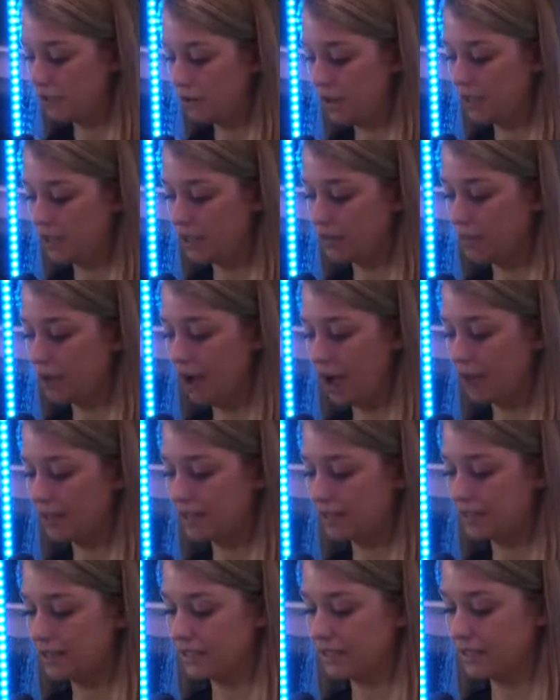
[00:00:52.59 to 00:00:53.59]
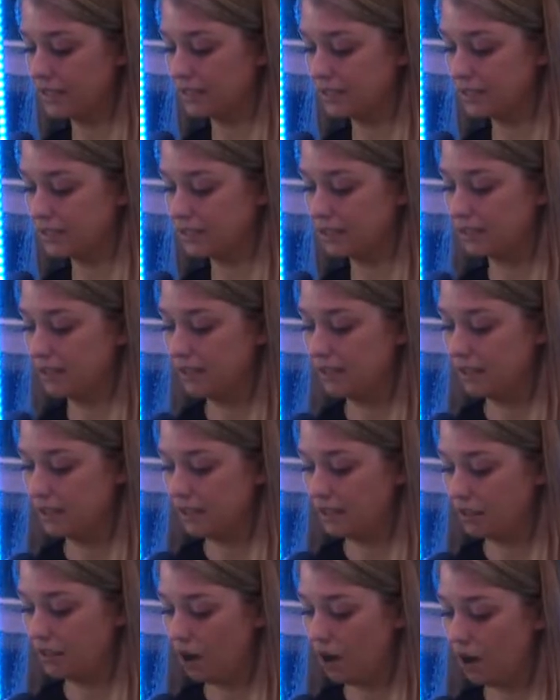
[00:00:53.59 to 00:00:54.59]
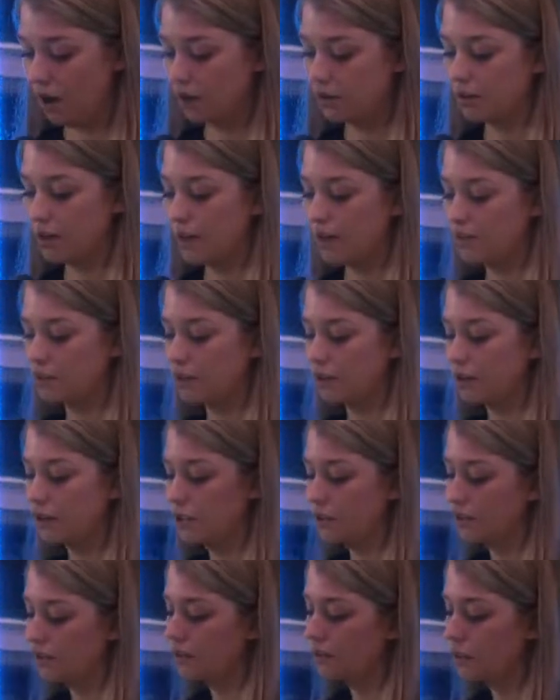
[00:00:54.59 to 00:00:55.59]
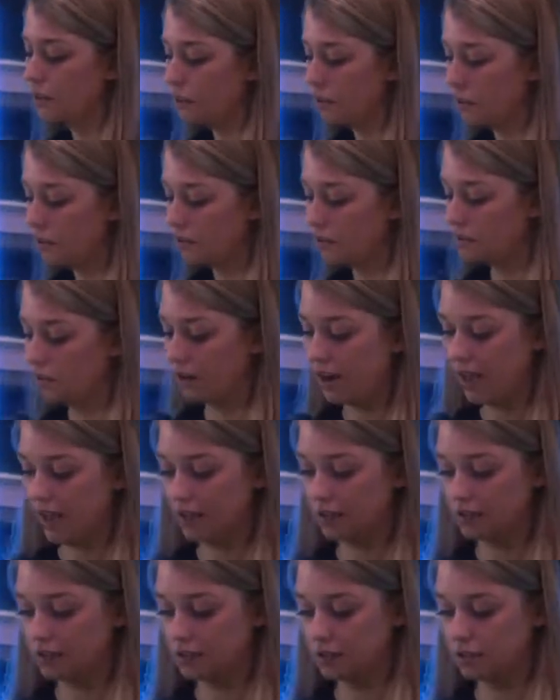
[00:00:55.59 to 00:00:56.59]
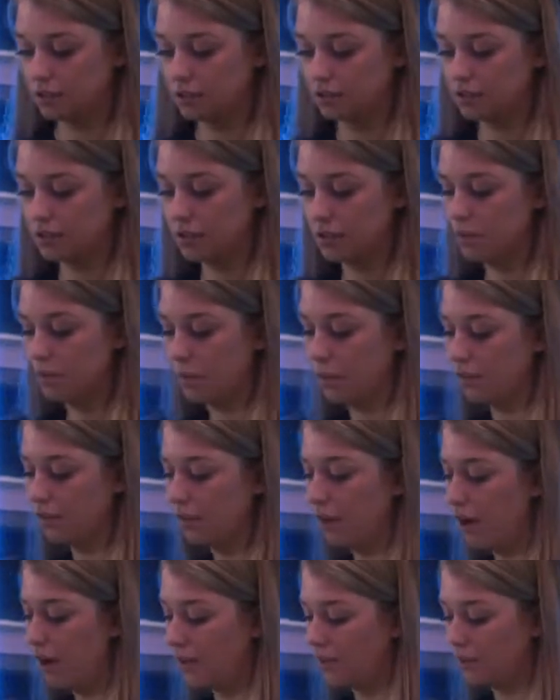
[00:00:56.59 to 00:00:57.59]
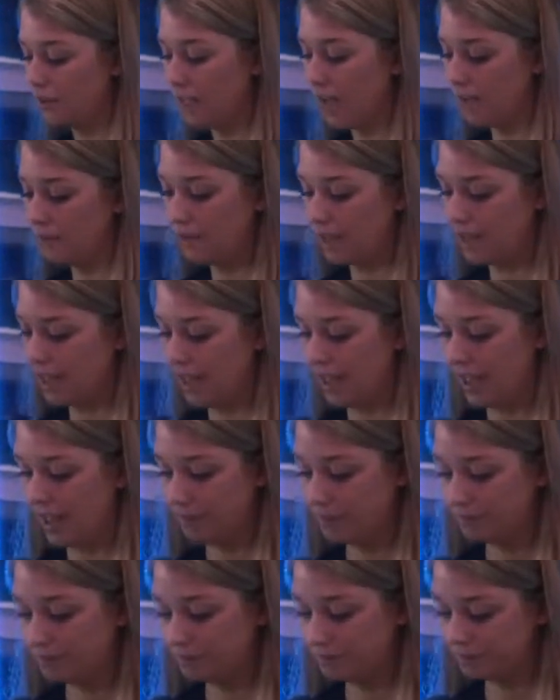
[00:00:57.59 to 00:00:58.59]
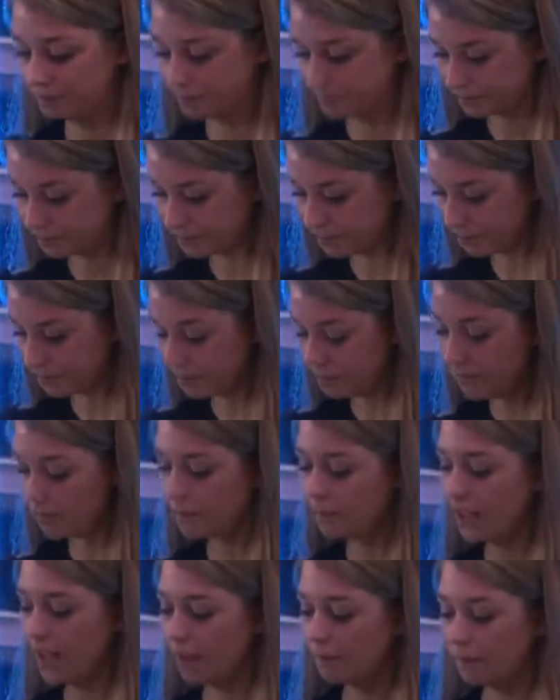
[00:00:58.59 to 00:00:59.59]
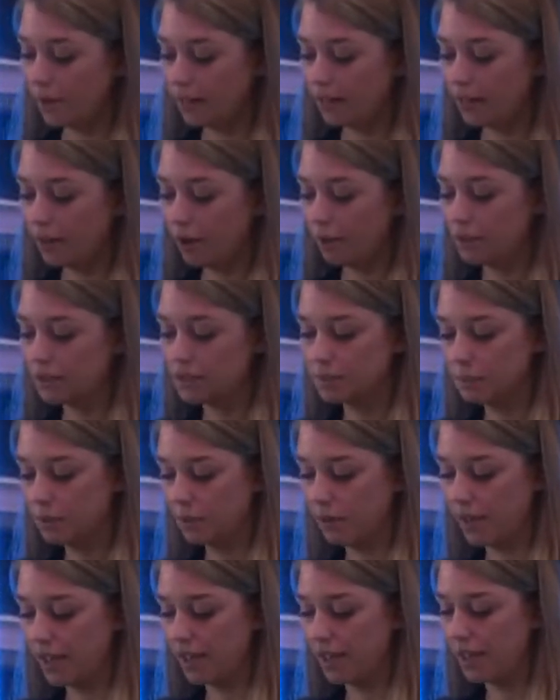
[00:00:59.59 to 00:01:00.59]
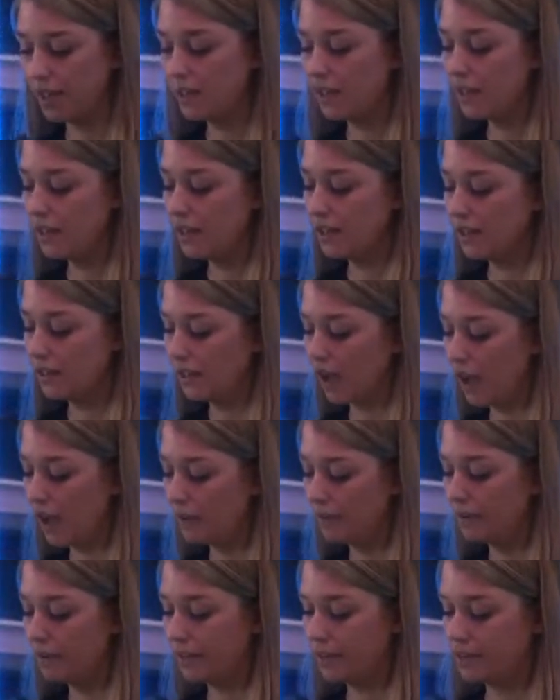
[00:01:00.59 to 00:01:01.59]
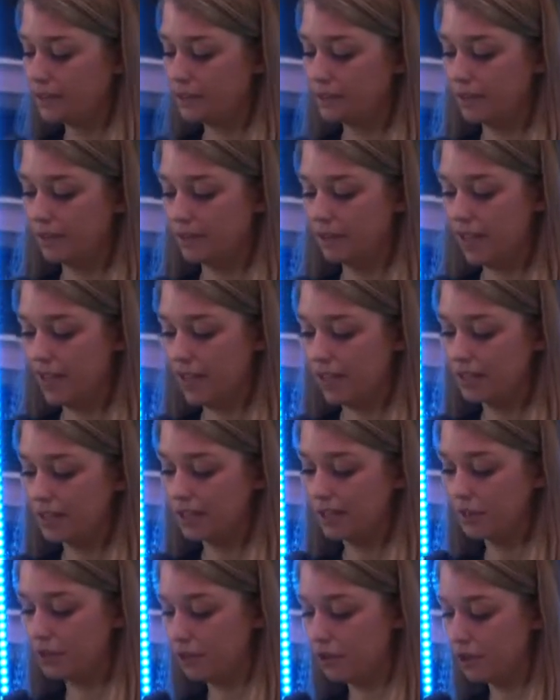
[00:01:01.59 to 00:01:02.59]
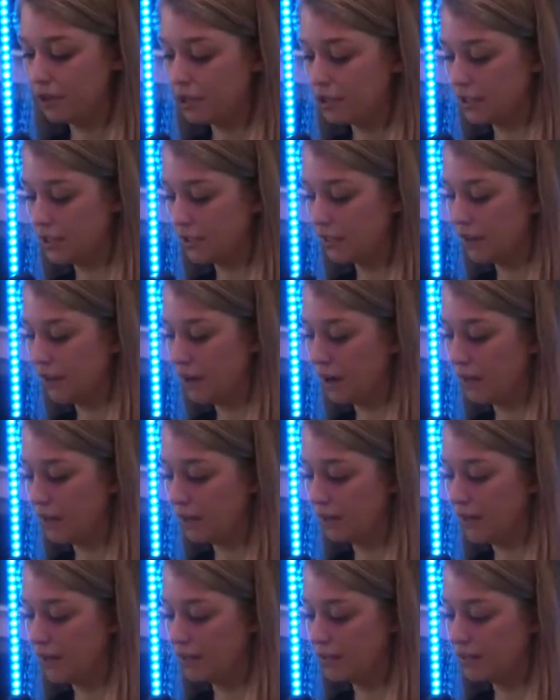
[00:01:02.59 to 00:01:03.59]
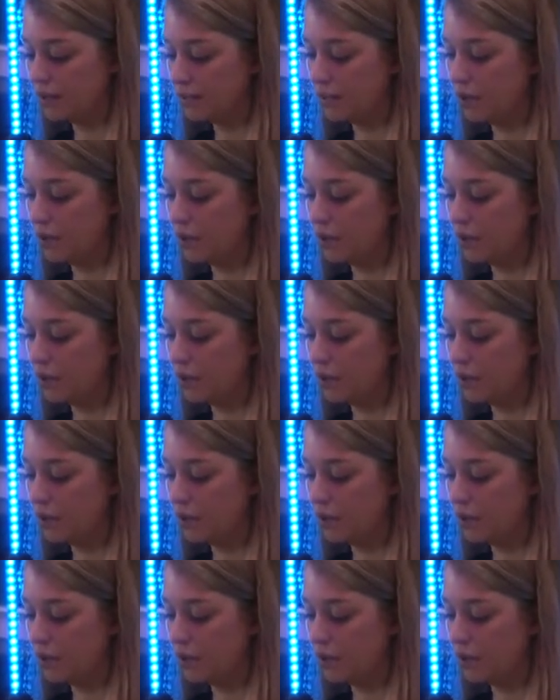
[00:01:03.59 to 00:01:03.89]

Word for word: Age practices. The harder I searched in the world for answers, the more lost I became. At my lowest point, God placed me in the hands of a Christian therapist who